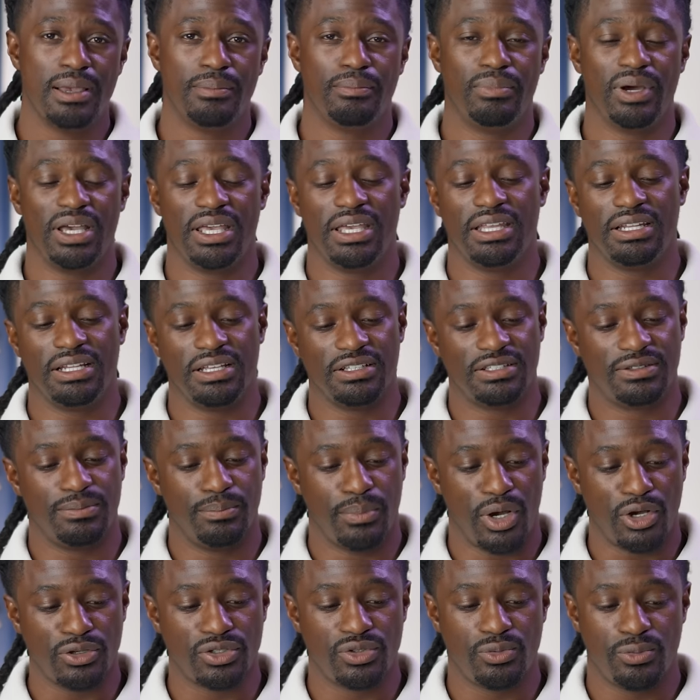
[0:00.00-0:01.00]
But in the
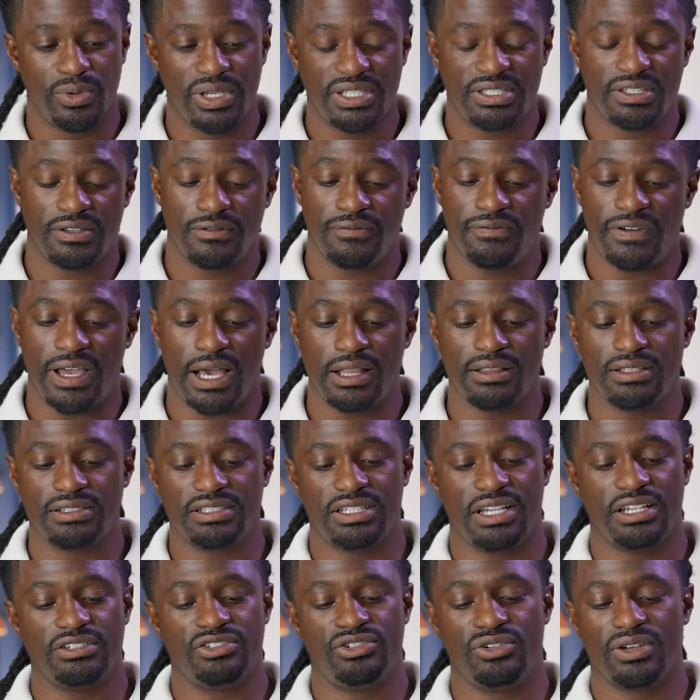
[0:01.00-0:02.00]
most recent filings,
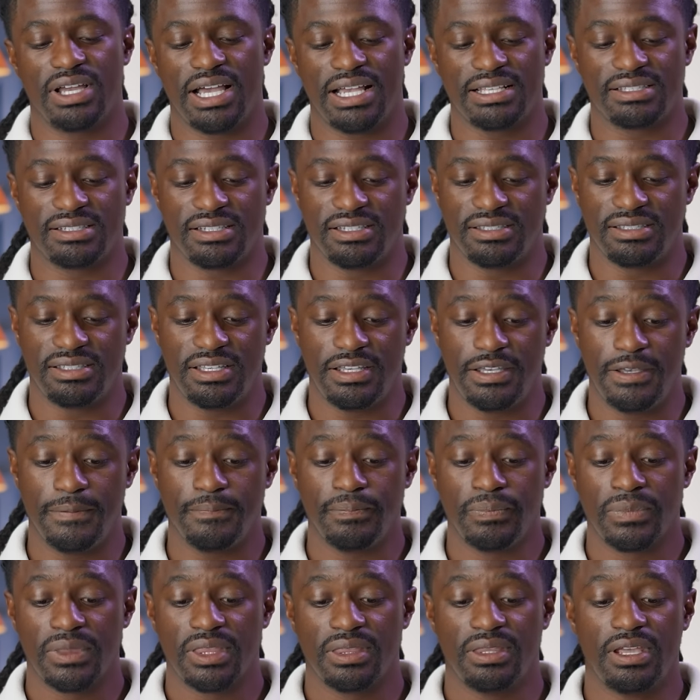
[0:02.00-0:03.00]
as you you guys can see,
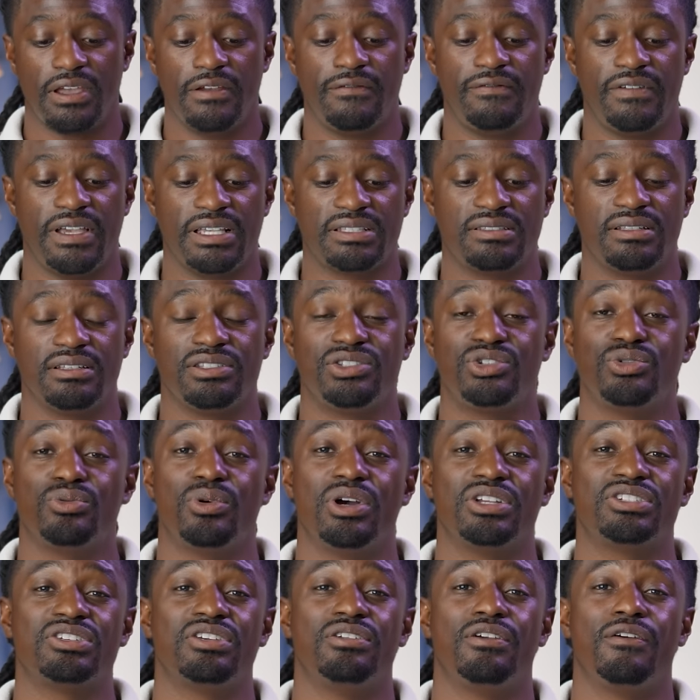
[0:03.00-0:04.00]
they're investing
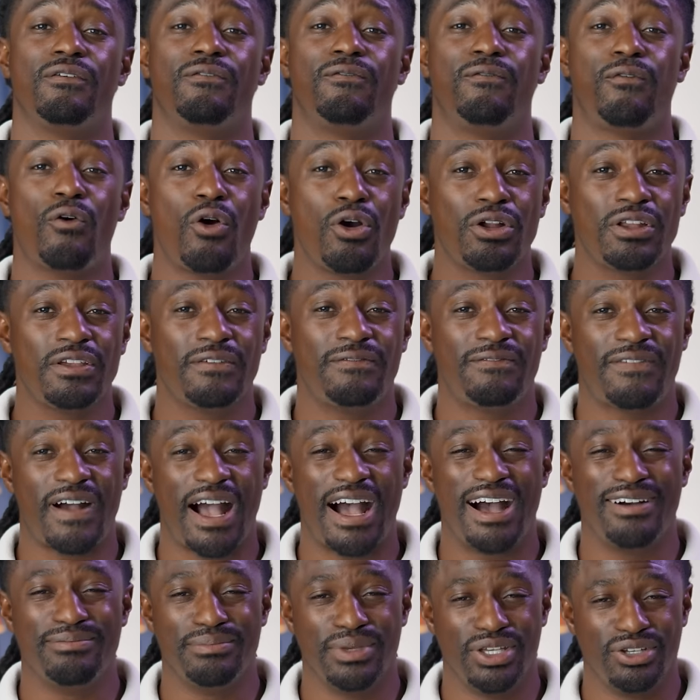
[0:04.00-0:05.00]

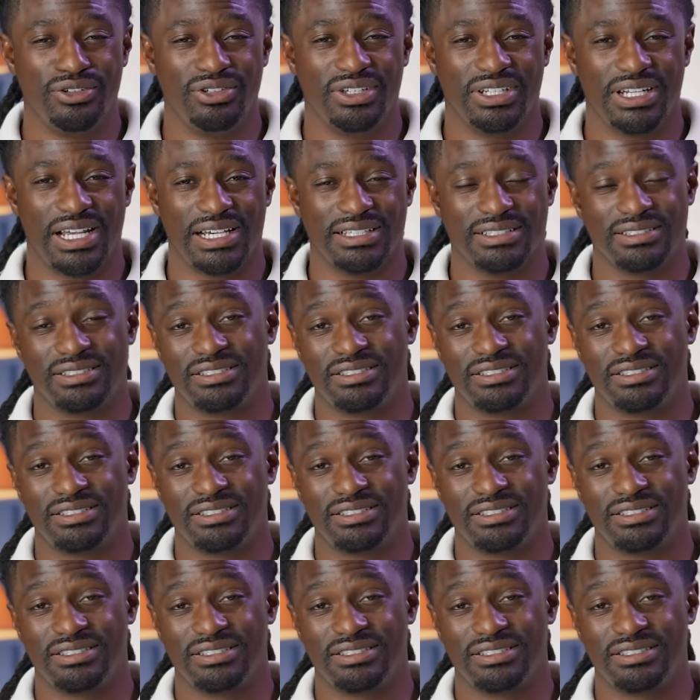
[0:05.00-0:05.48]
$245 million.